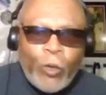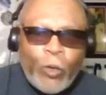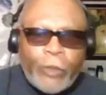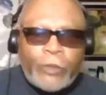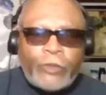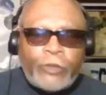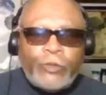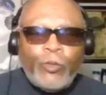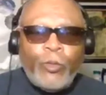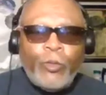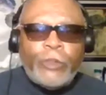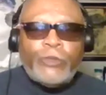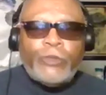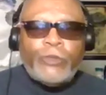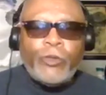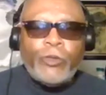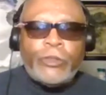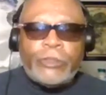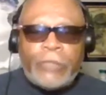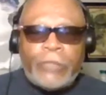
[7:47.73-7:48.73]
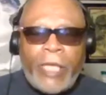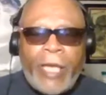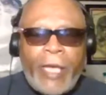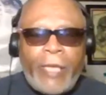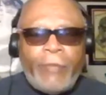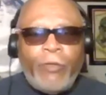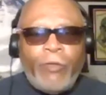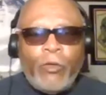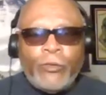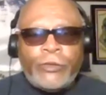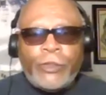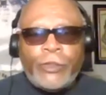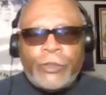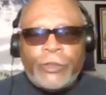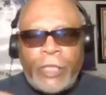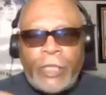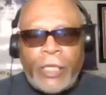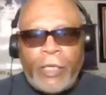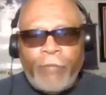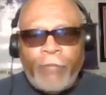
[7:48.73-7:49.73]
Those executive orders,
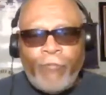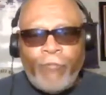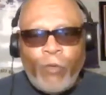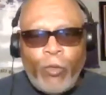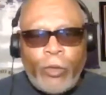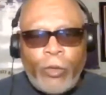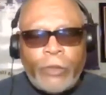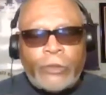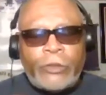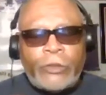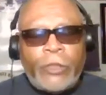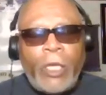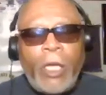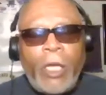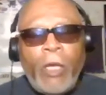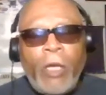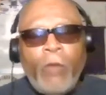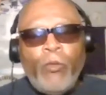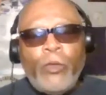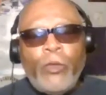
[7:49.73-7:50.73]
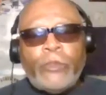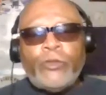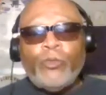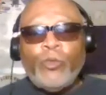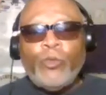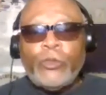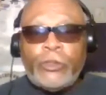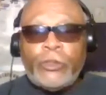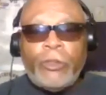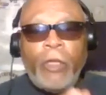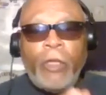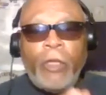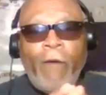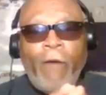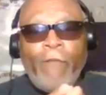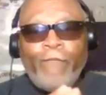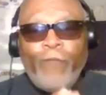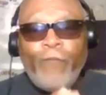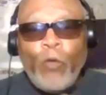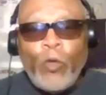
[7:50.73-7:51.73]
which was
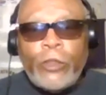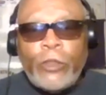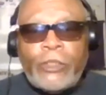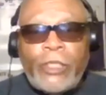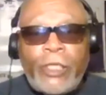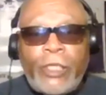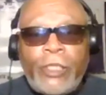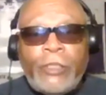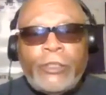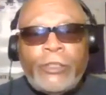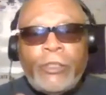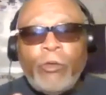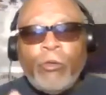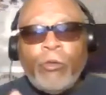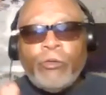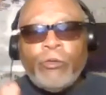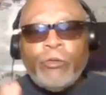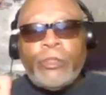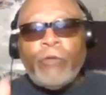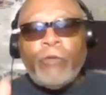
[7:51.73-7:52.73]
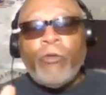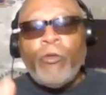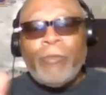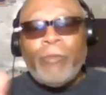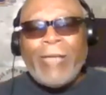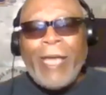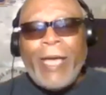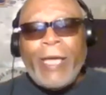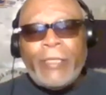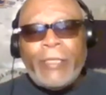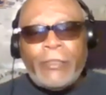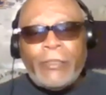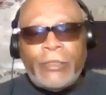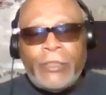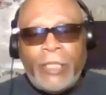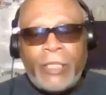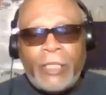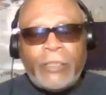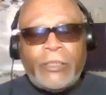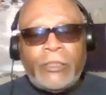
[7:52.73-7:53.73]
140096, that
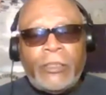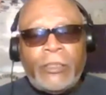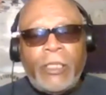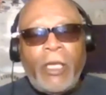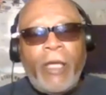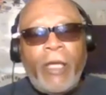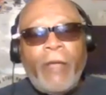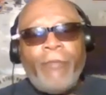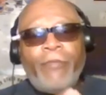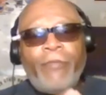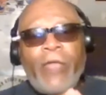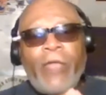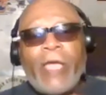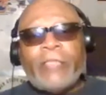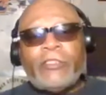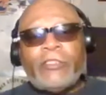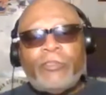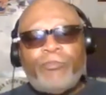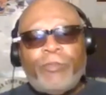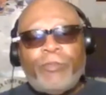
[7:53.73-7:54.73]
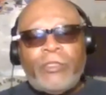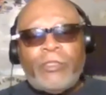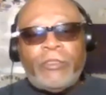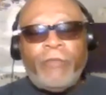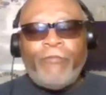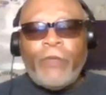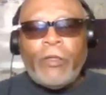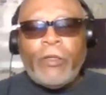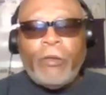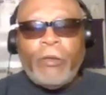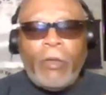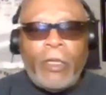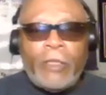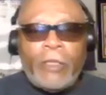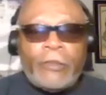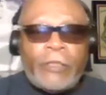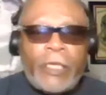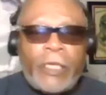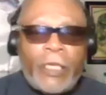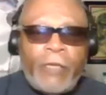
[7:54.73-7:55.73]
specific executive order
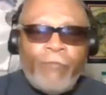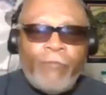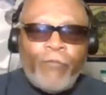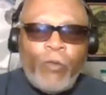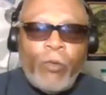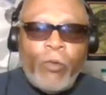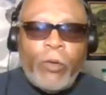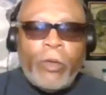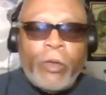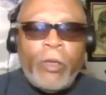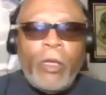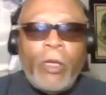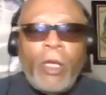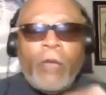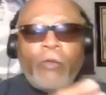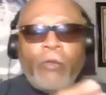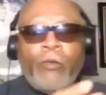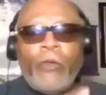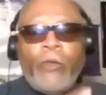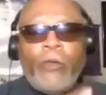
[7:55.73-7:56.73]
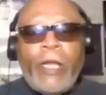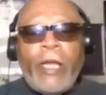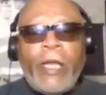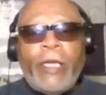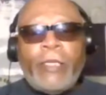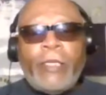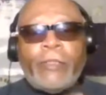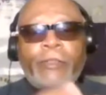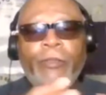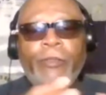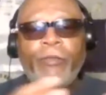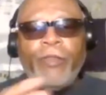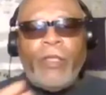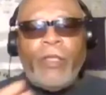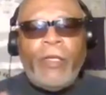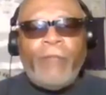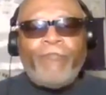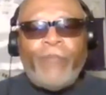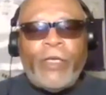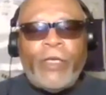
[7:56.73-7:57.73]
created the Invest in
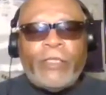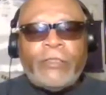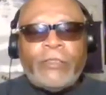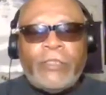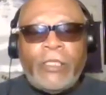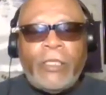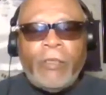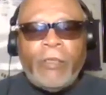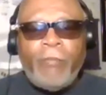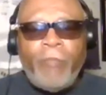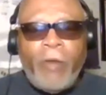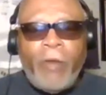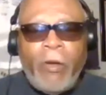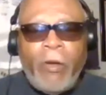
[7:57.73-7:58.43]
America agenda.